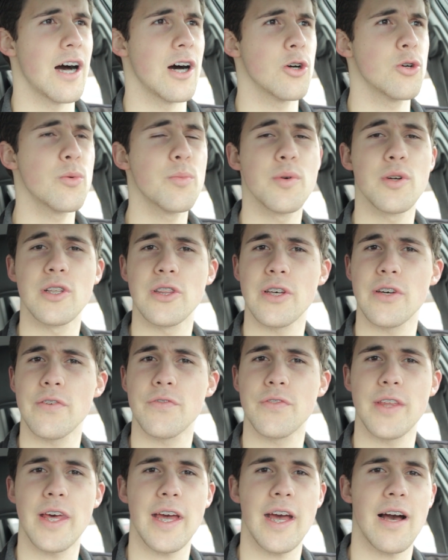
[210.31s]
Uber and
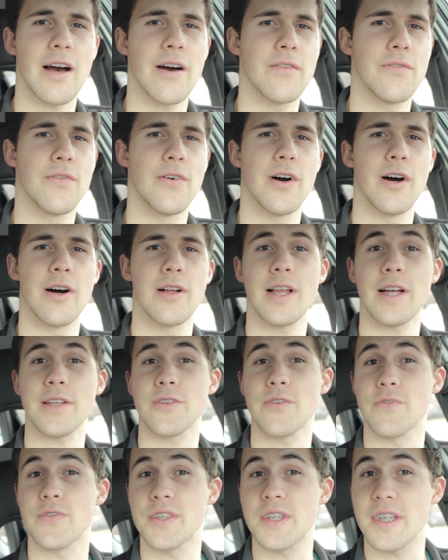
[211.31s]
Lyft, they have
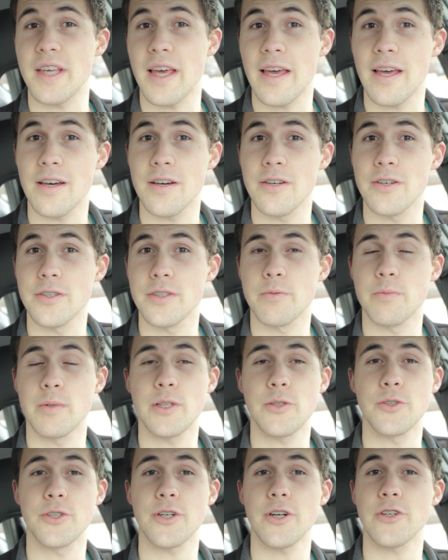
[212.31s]
lots of sales
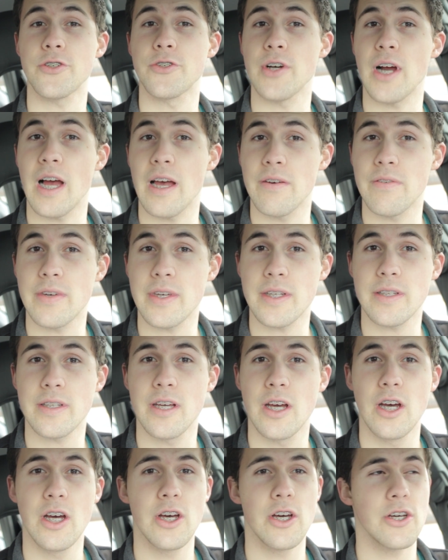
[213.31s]
when you start driving.
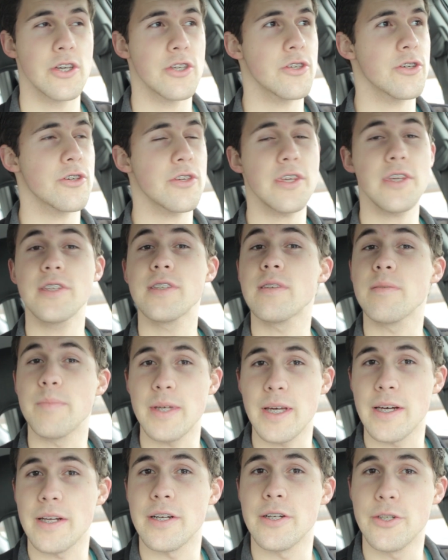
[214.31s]
You'll easily
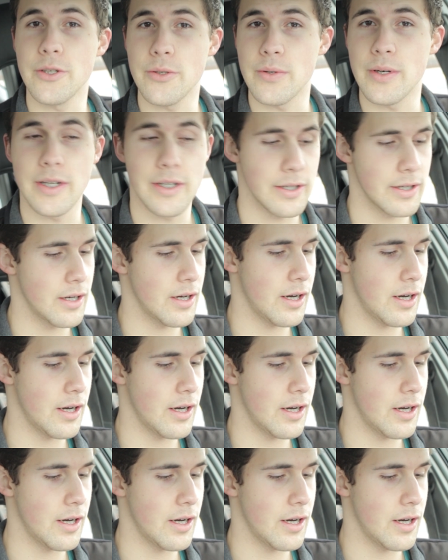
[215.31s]
be able to do it.